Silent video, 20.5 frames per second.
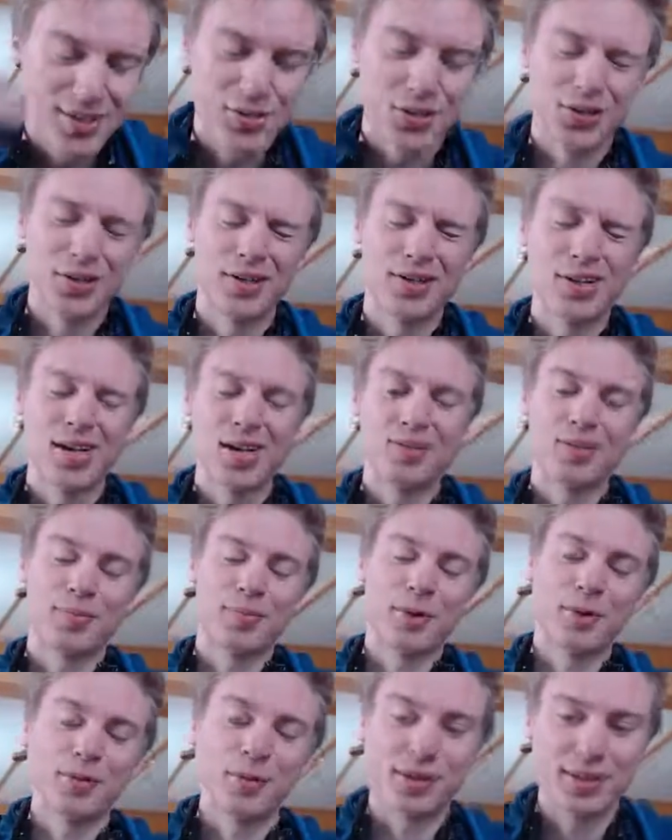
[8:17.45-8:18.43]
So here you have
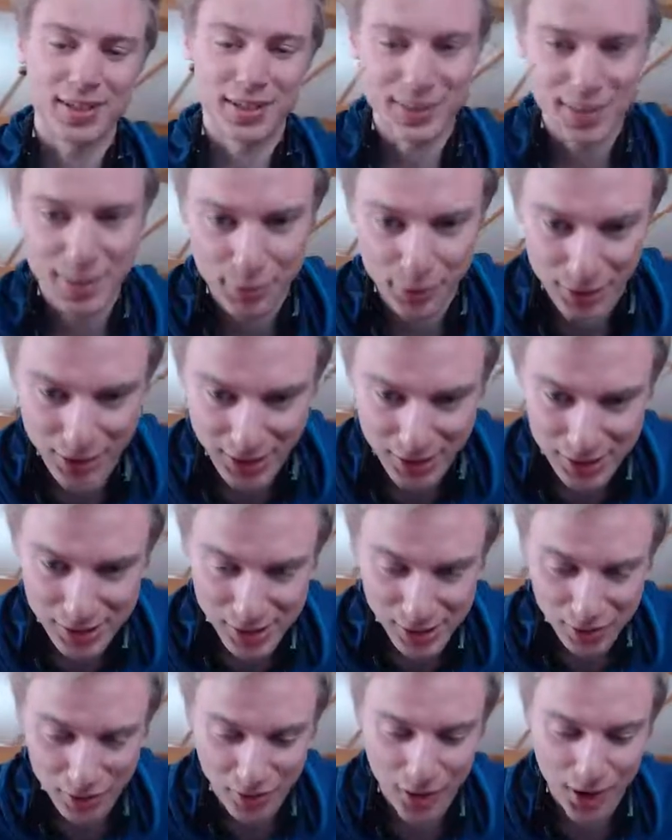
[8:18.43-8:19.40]
a perfect example
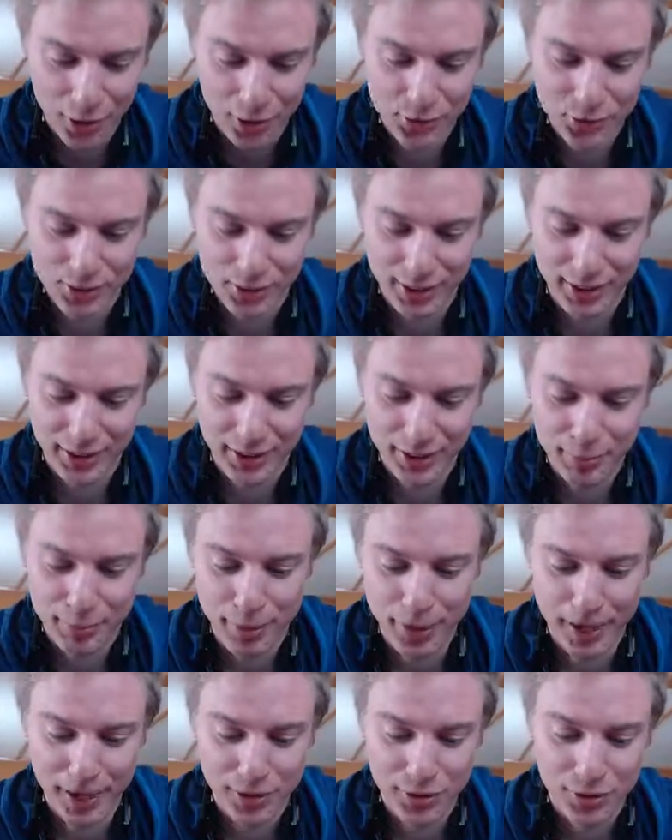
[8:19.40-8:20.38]
actually of how to like get
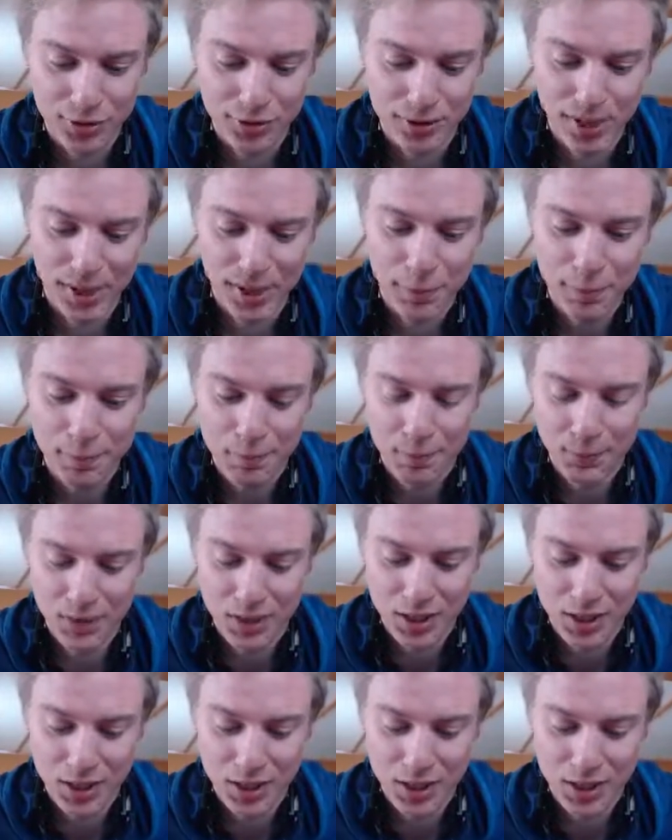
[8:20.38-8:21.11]
back to the game.